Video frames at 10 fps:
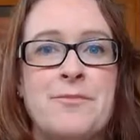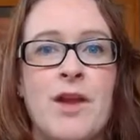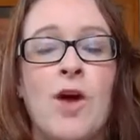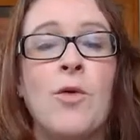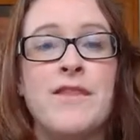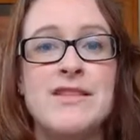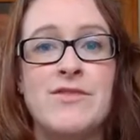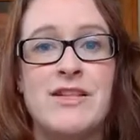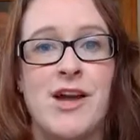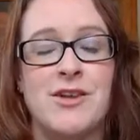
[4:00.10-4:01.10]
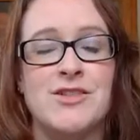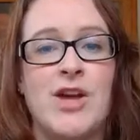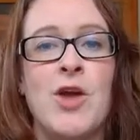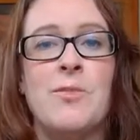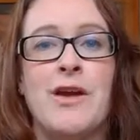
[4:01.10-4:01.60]
I want these videos
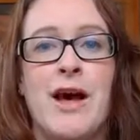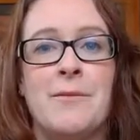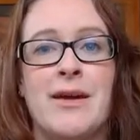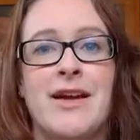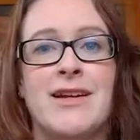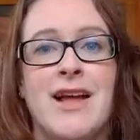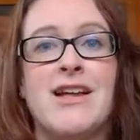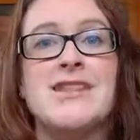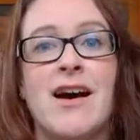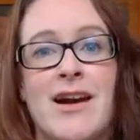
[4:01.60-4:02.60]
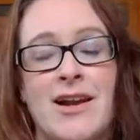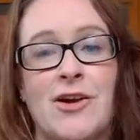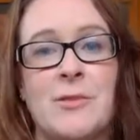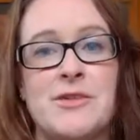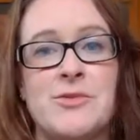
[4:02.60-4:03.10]
to open up a
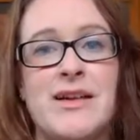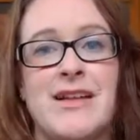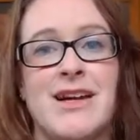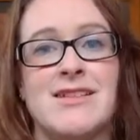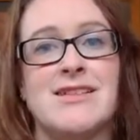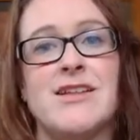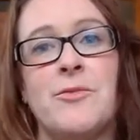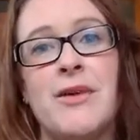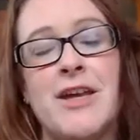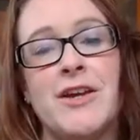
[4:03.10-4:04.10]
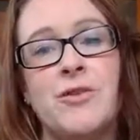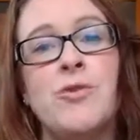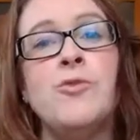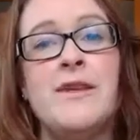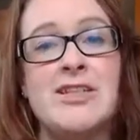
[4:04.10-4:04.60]
dialogue between us, so we can
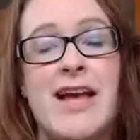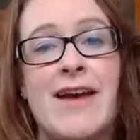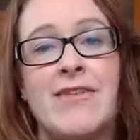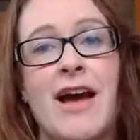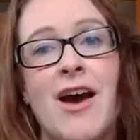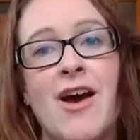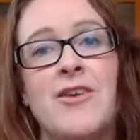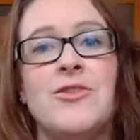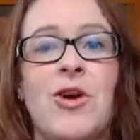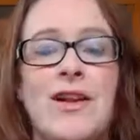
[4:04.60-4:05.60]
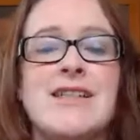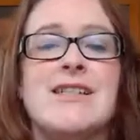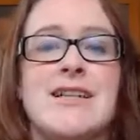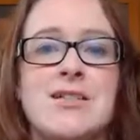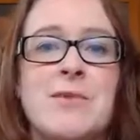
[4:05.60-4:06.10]
all be sharing our own knowledge
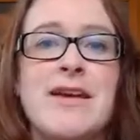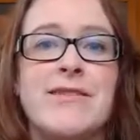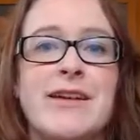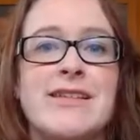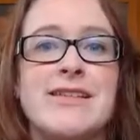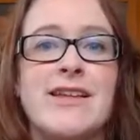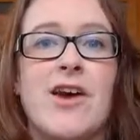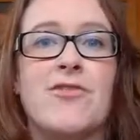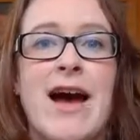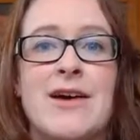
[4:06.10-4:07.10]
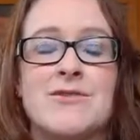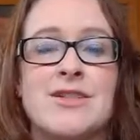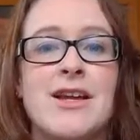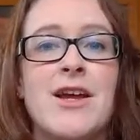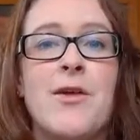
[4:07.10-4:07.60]
and experience
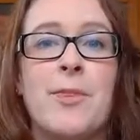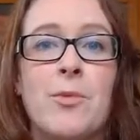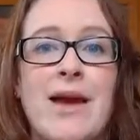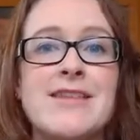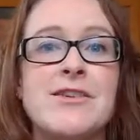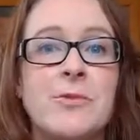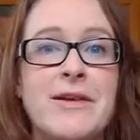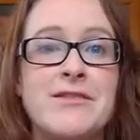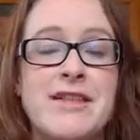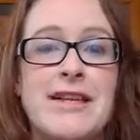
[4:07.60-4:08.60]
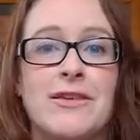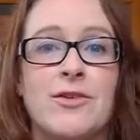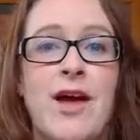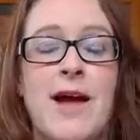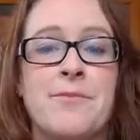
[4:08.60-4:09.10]
around the ways that we've
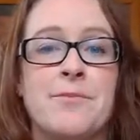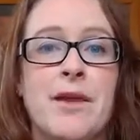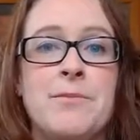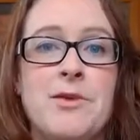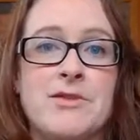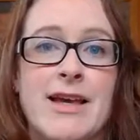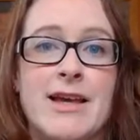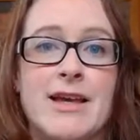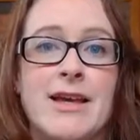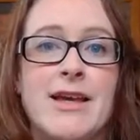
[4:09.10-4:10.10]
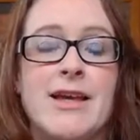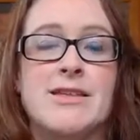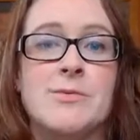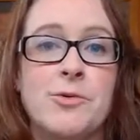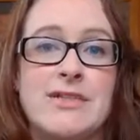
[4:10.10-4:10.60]
seen music
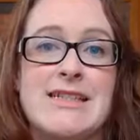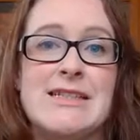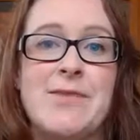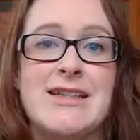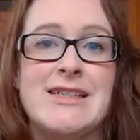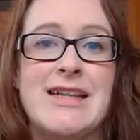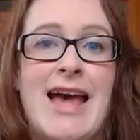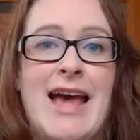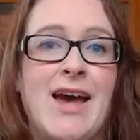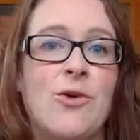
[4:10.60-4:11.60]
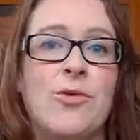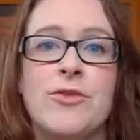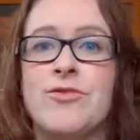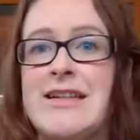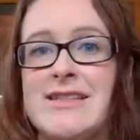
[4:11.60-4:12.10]
supporting dementia care, or
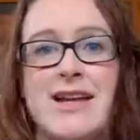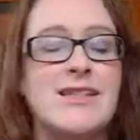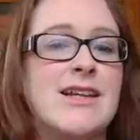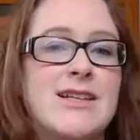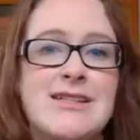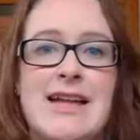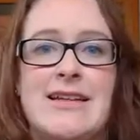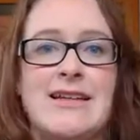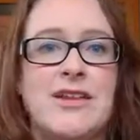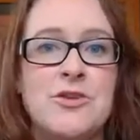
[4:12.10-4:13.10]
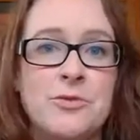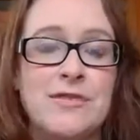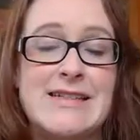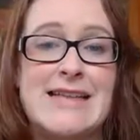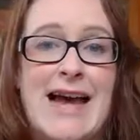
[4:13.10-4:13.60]
the research and understanding that you
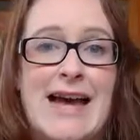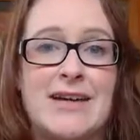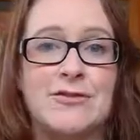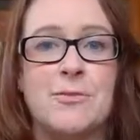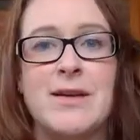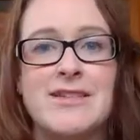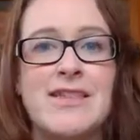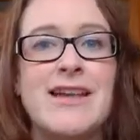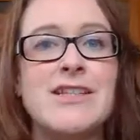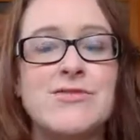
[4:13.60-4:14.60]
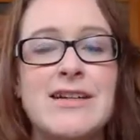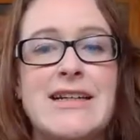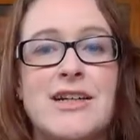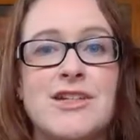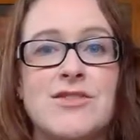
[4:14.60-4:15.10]
already have, because I think it's
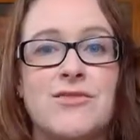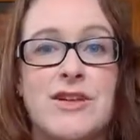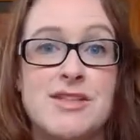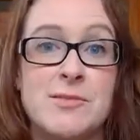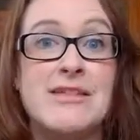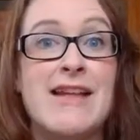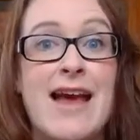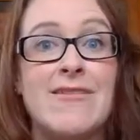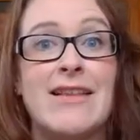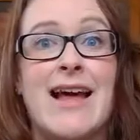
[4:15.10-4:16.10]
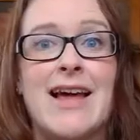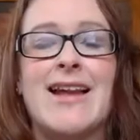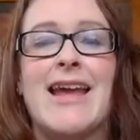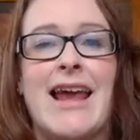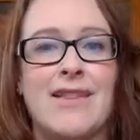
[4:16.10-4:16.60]
really good for us to be sharing that
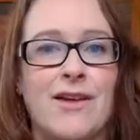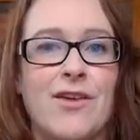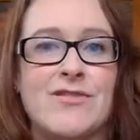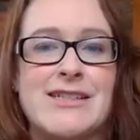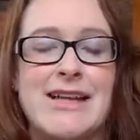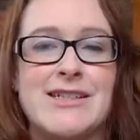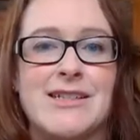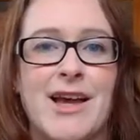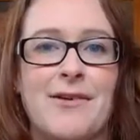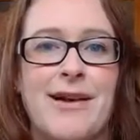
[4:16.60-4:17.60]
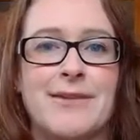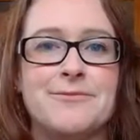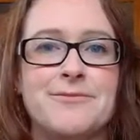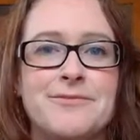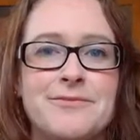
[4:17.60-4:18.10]
and getting the conversation
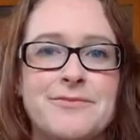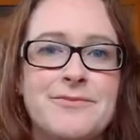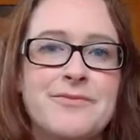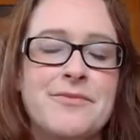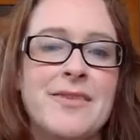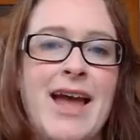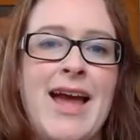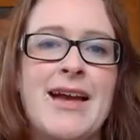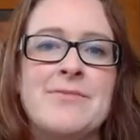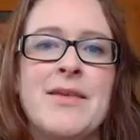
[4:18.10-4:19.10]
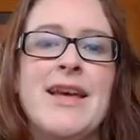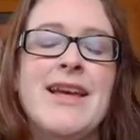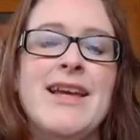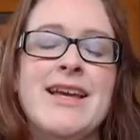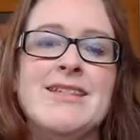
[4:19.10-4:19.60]
going. So
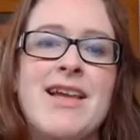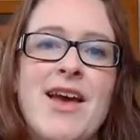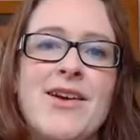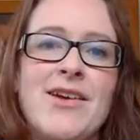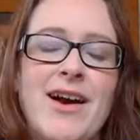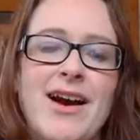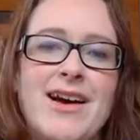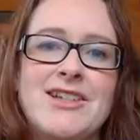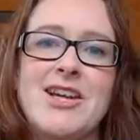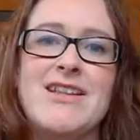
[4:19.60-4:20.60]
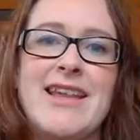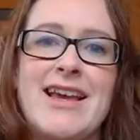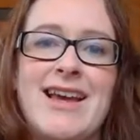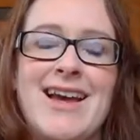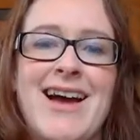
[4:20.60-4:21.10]
I'm trying to
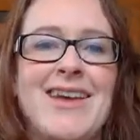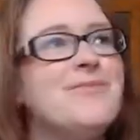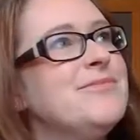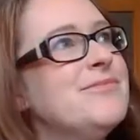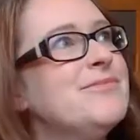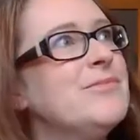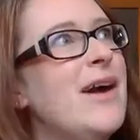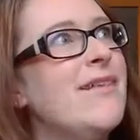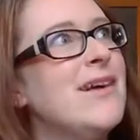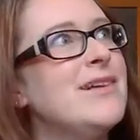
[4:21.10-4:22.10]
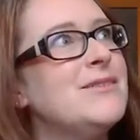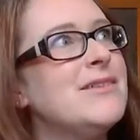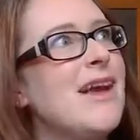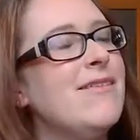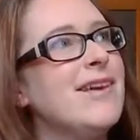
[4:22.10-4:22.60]
think where I
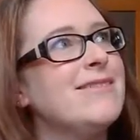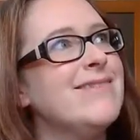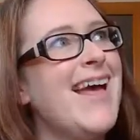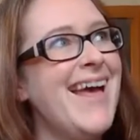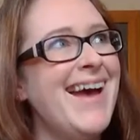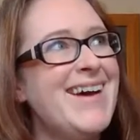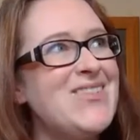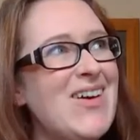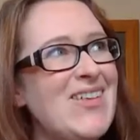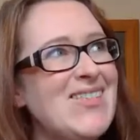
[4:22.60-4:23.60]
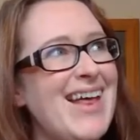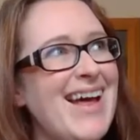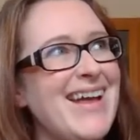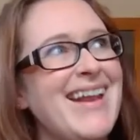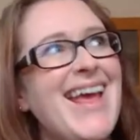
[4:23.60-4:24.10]
was going from that